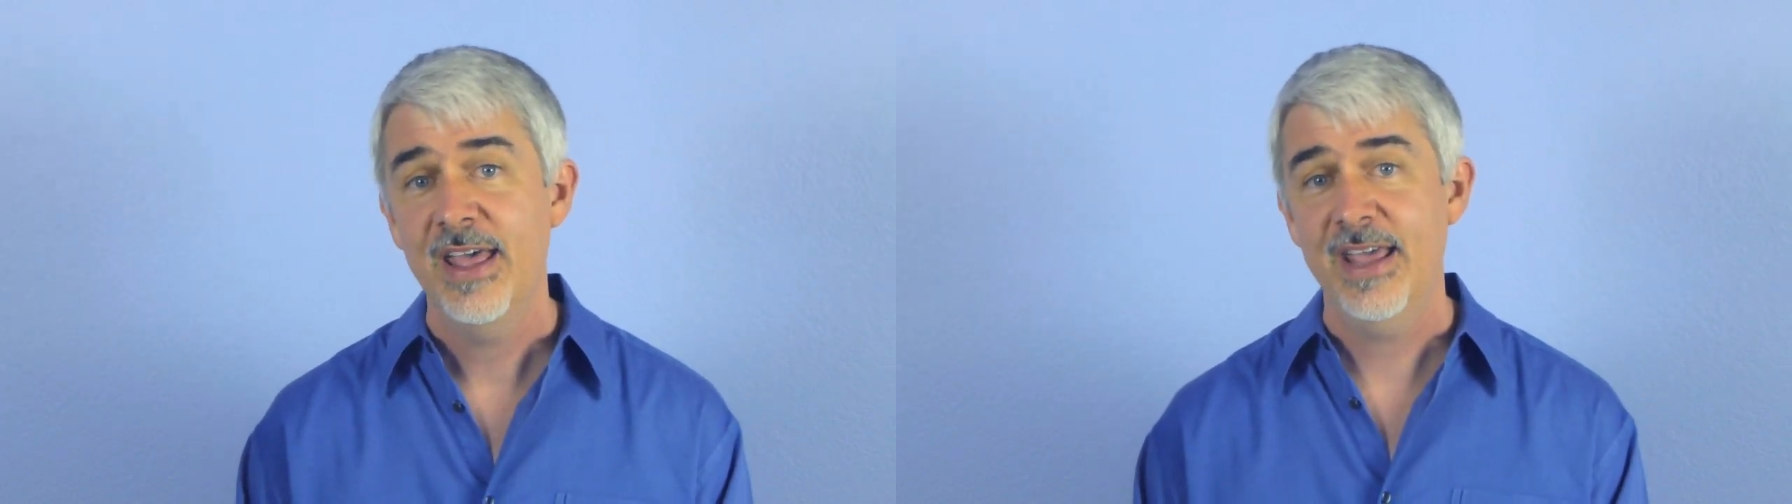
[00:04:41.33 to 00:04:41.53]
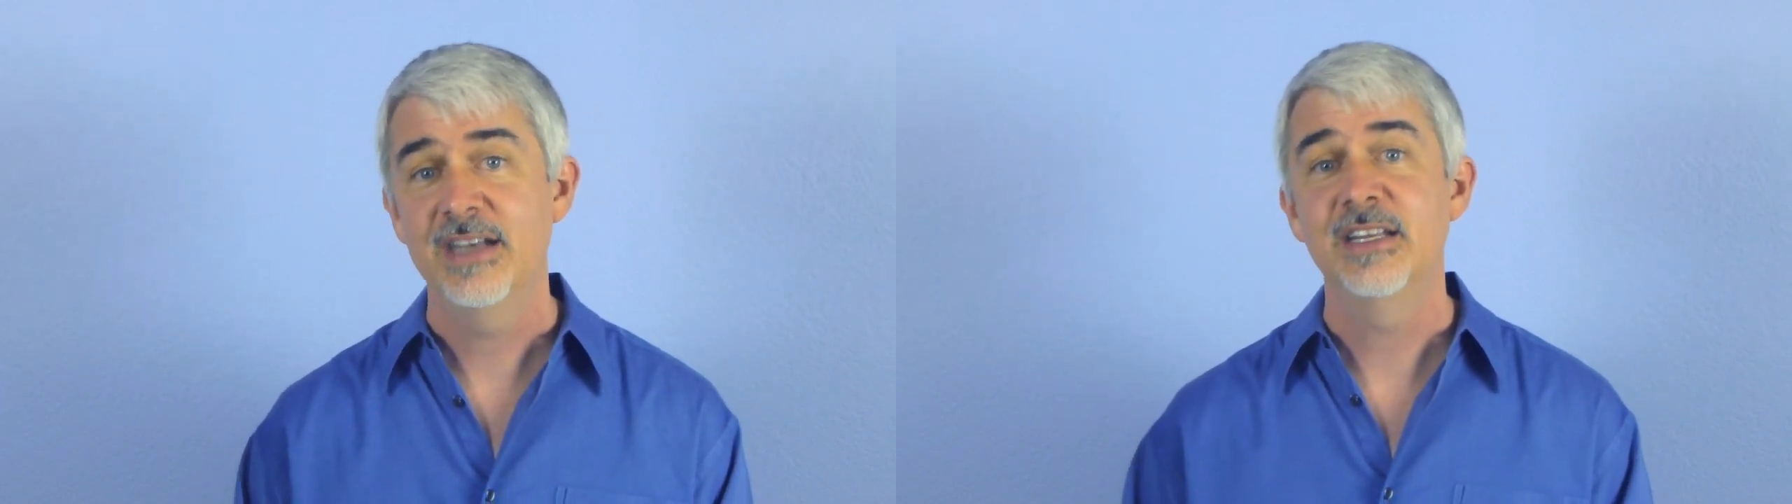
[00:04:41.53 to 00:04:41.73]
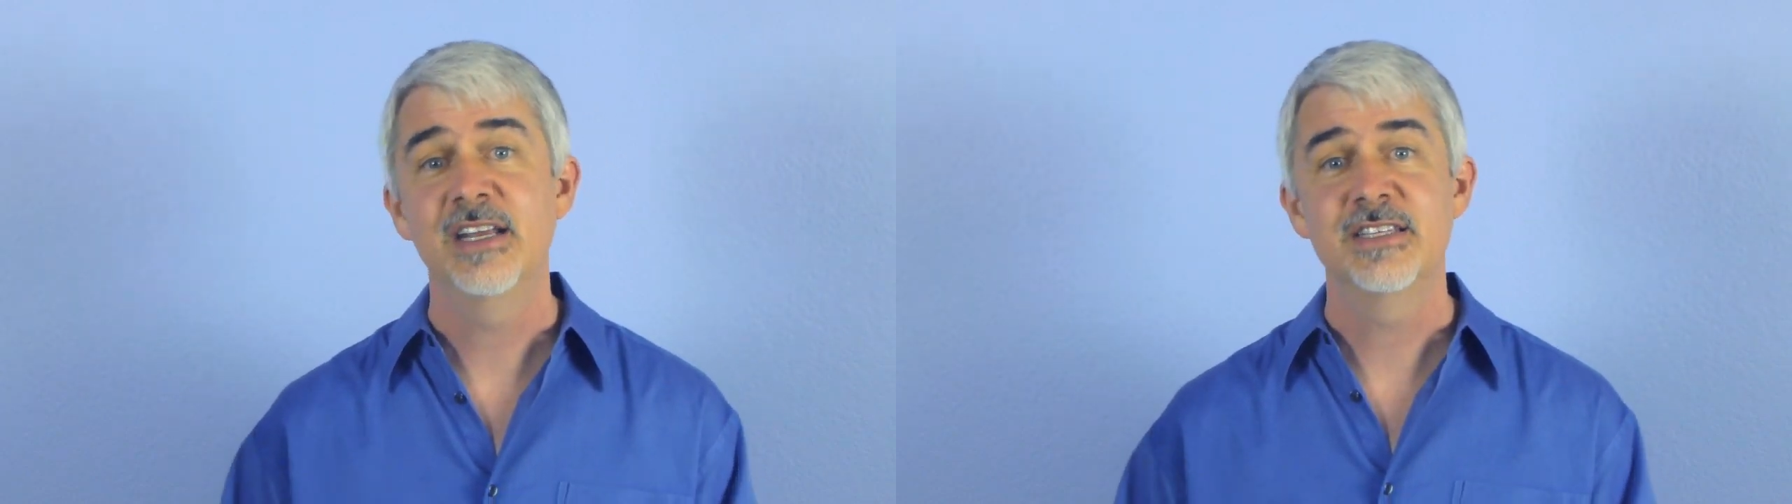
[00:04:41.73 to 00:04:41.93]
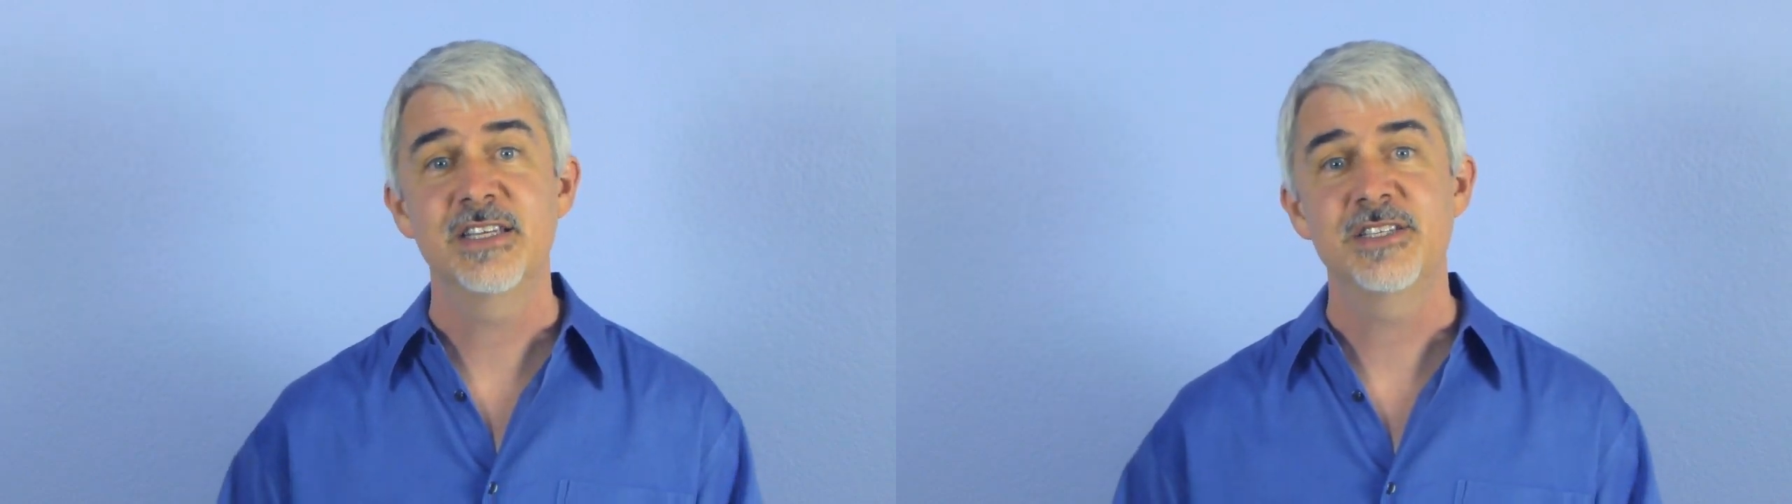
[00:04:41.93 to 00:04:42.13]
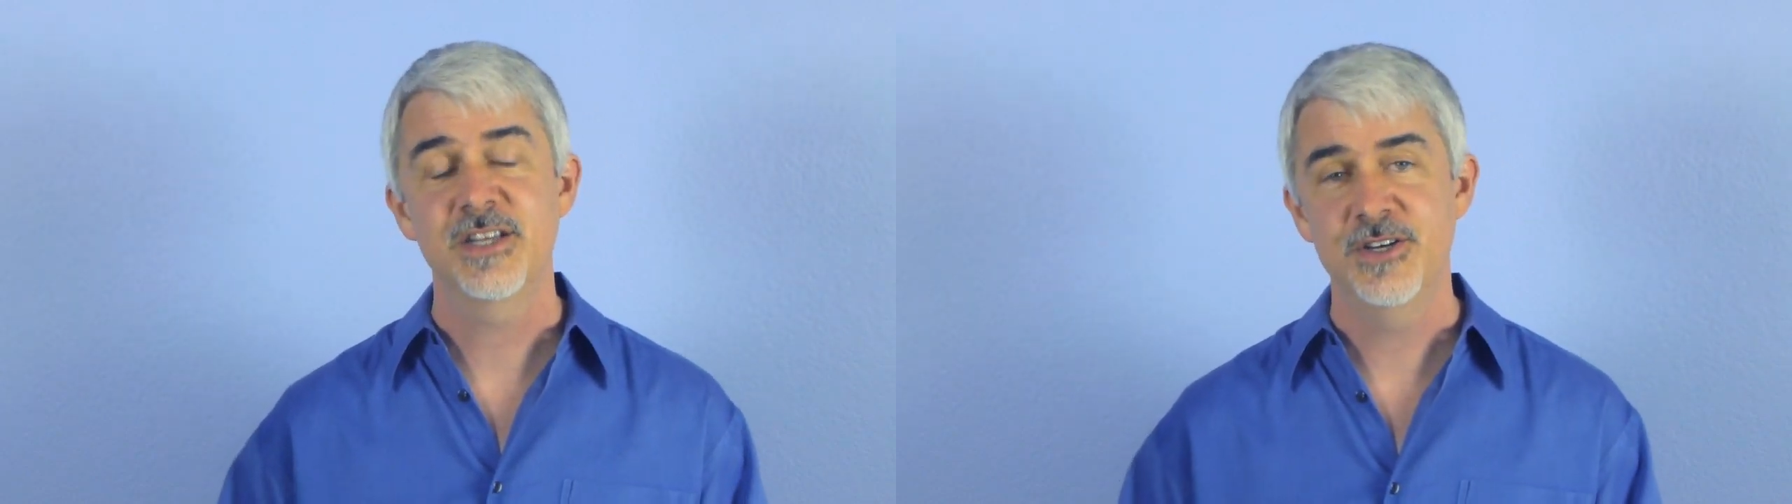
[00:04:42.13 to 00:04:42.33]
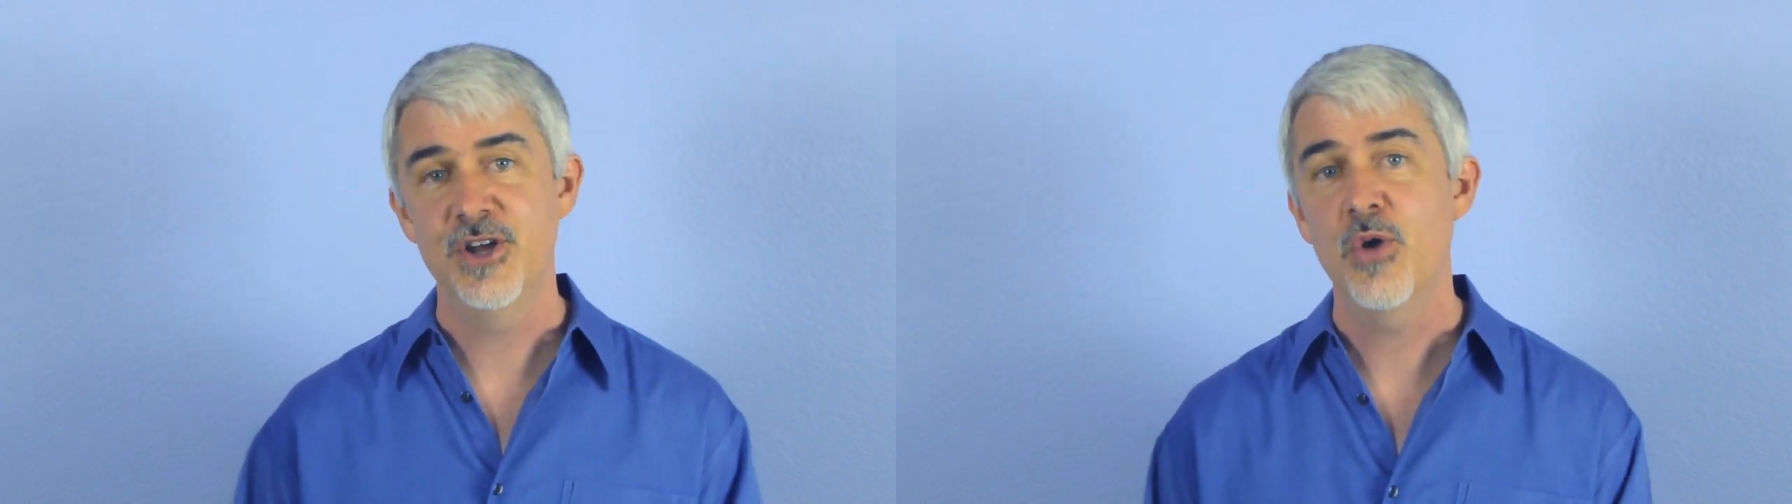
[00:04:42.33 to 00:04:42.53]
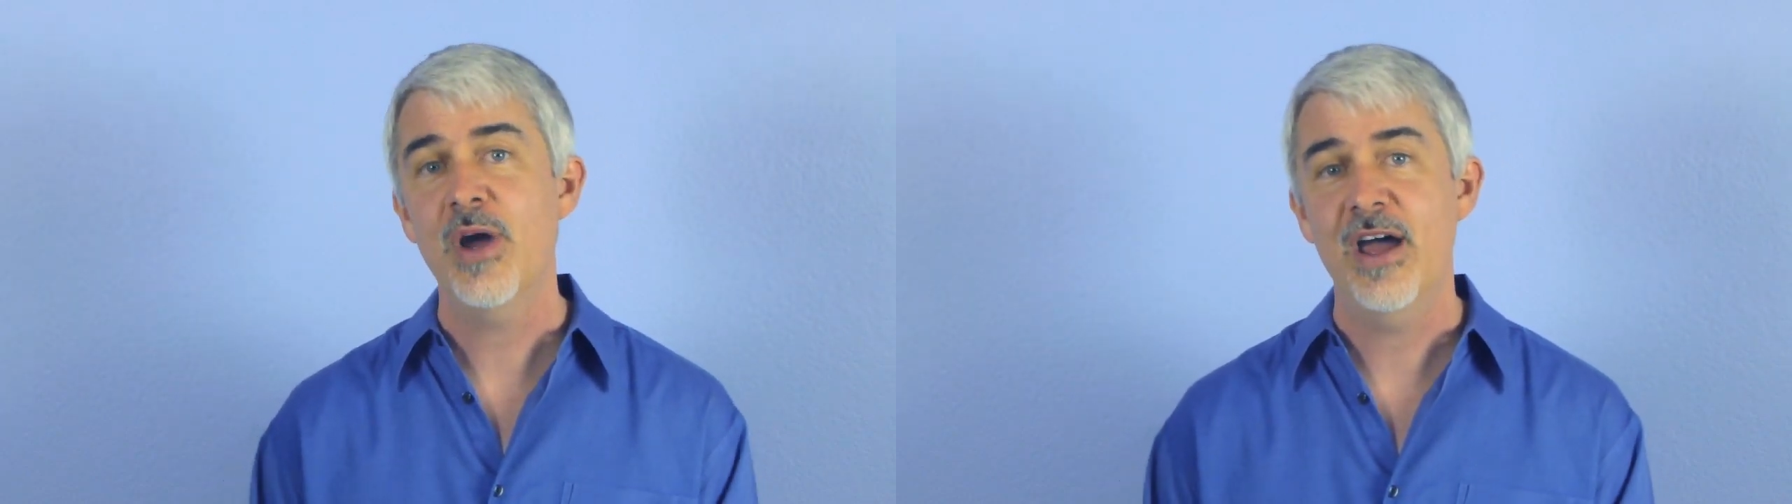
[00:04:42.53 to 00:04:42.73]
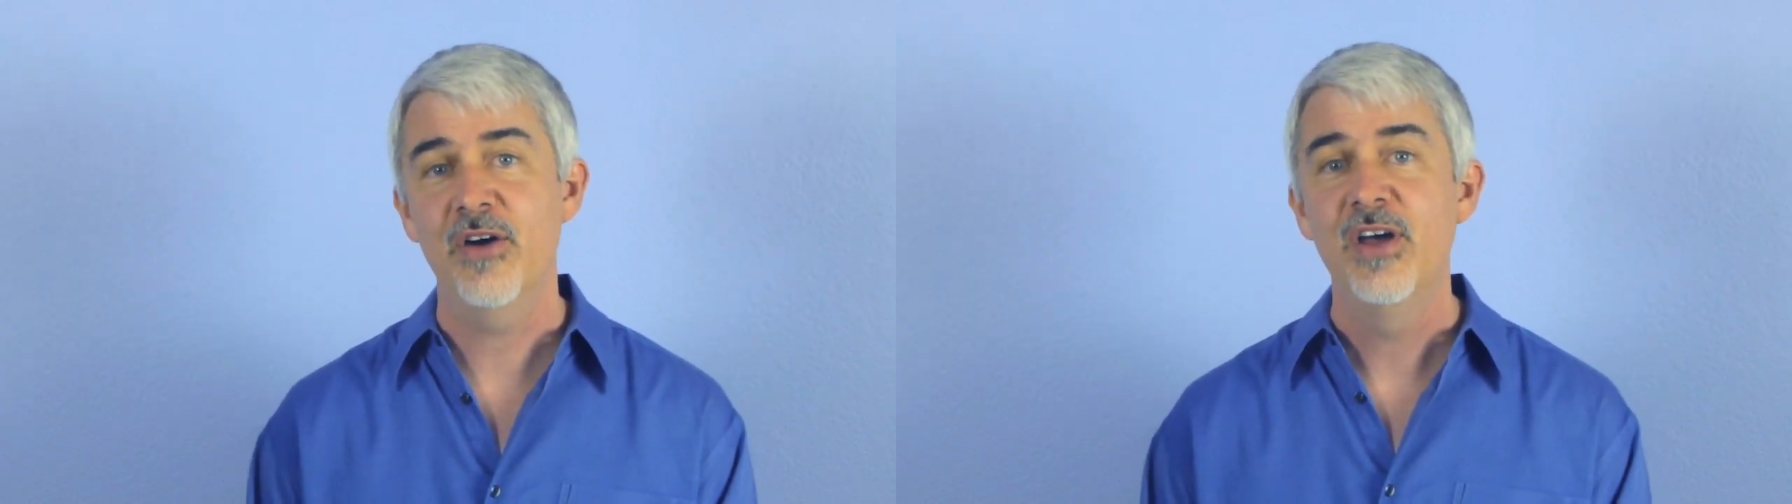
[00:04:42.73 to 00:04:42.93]
and in existing
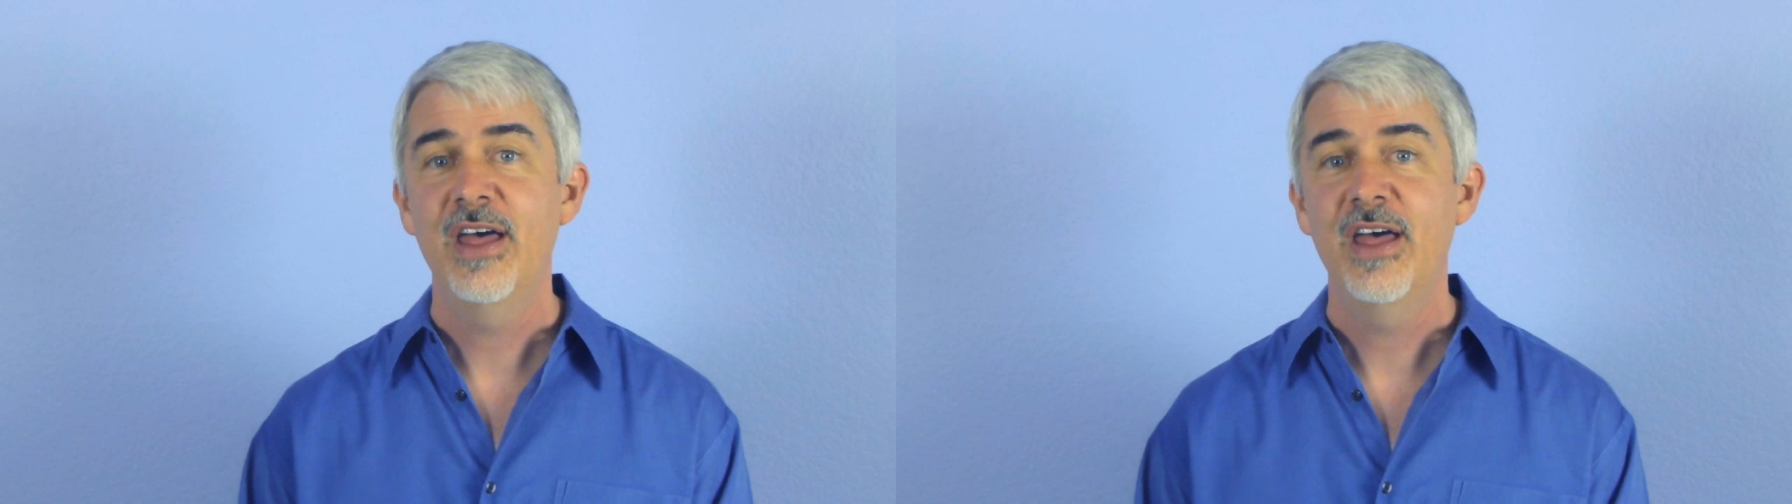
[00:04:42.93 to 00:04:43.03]
know-how.